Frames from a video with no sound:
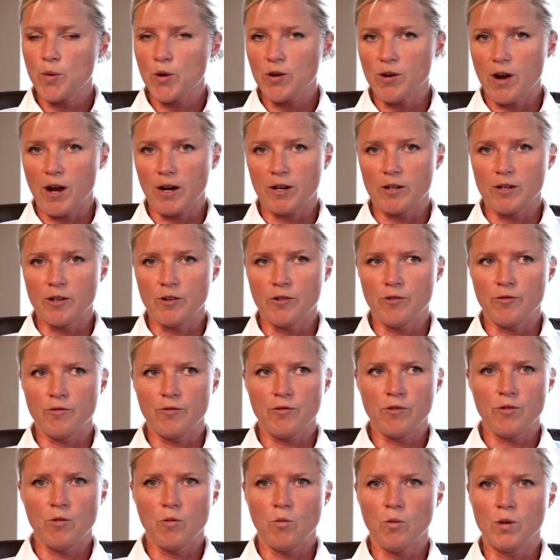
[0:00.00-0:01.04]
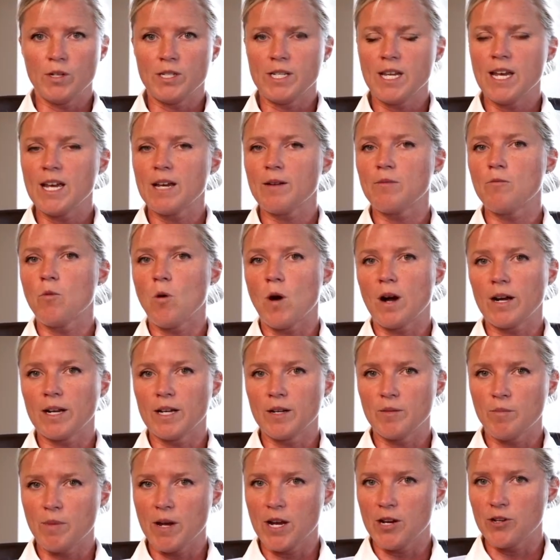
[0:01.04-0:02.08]
productive, would take
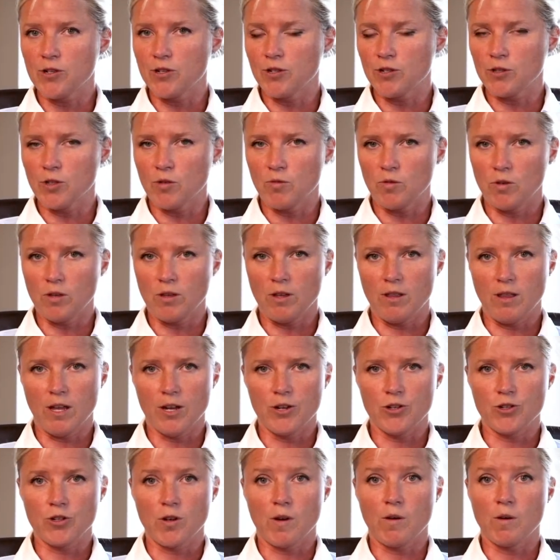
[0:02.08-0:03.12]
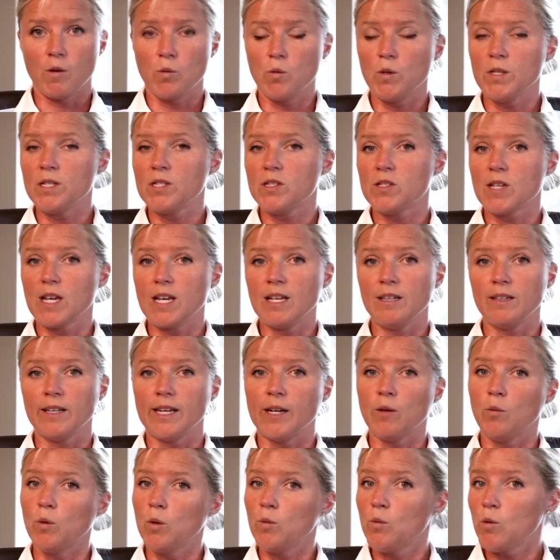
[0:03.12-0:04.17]
walk-in patients over the lunch hour, would stay
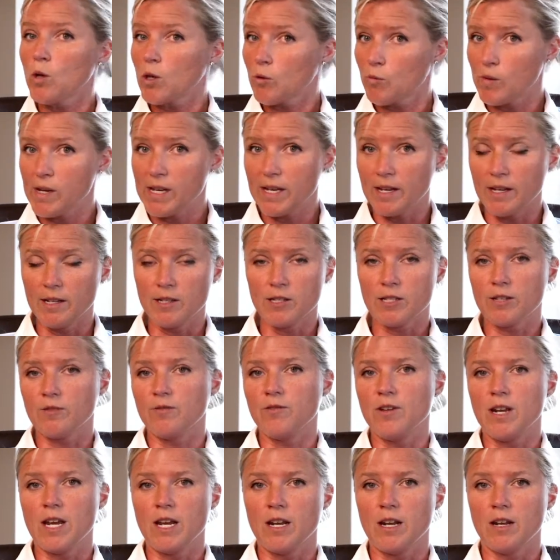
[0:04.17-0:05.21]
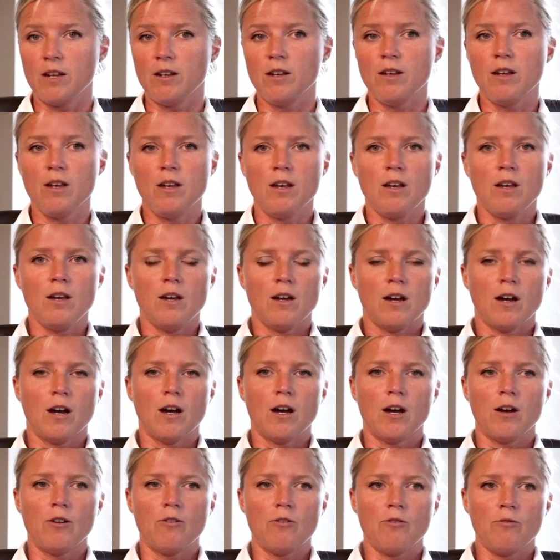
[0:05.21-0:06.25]
late, would work weekends if needed,
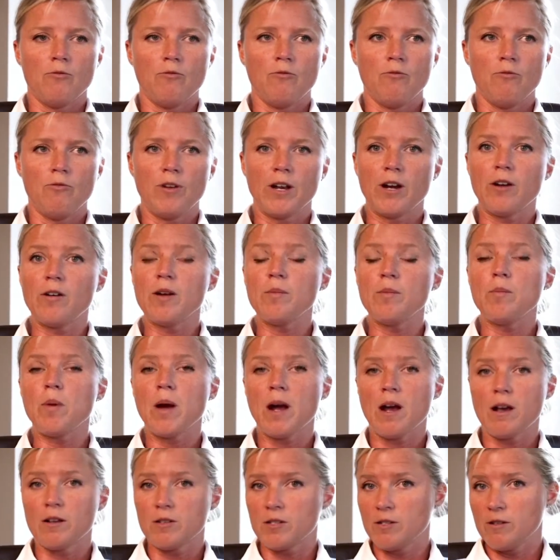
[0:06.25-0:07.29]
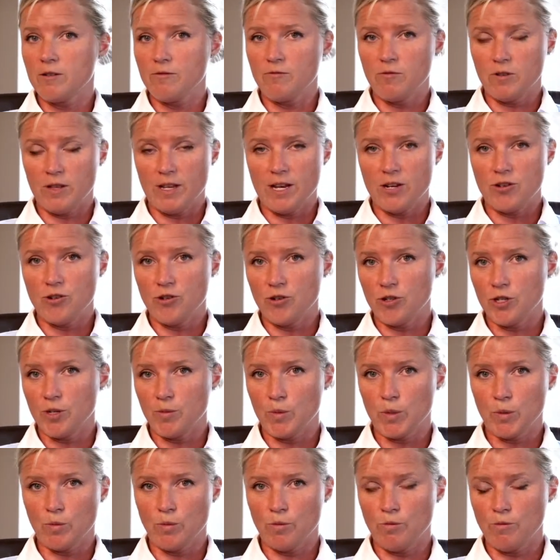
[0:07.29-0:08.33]
very positive
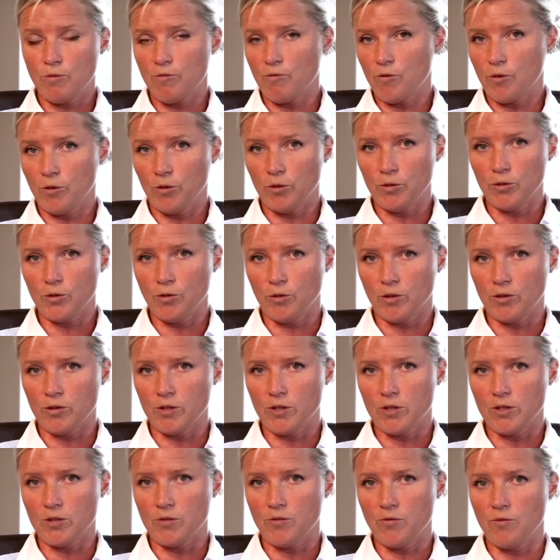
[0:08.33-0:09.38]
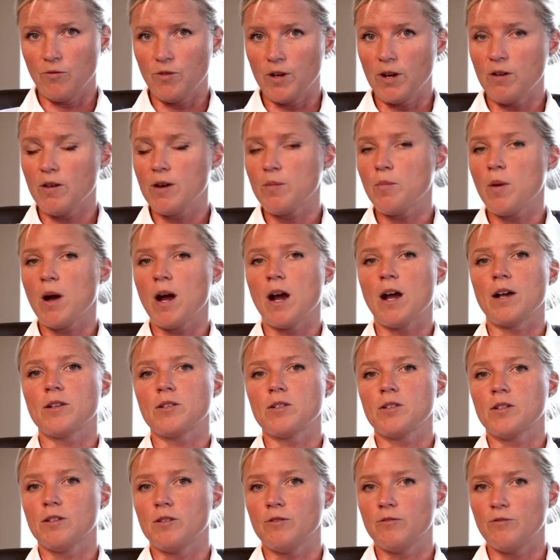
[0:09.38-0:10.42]
relationships with referral sources, very
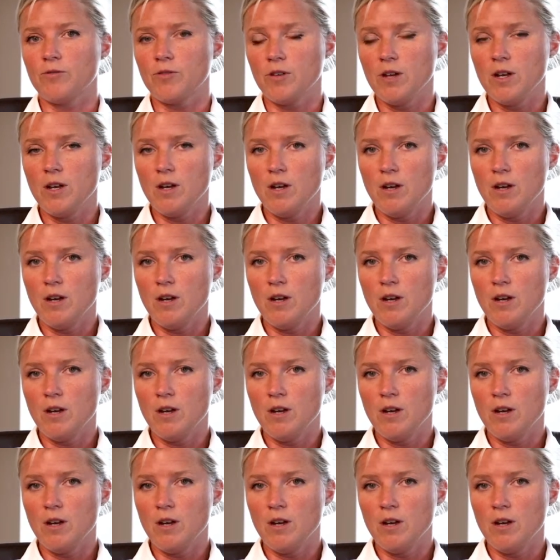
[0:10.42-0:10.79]
positive